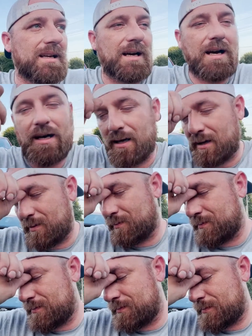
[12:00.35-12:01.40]
And
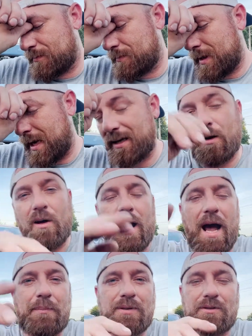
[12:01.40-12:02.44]
it all
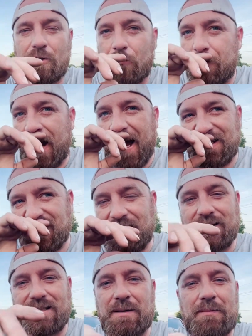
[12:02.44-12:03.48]
happened so fast, it
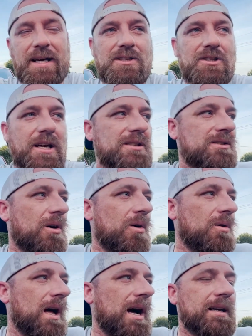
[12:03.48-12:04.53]
didn't seem like it changed a whole
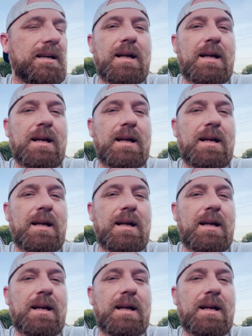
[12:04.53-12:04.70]
lot,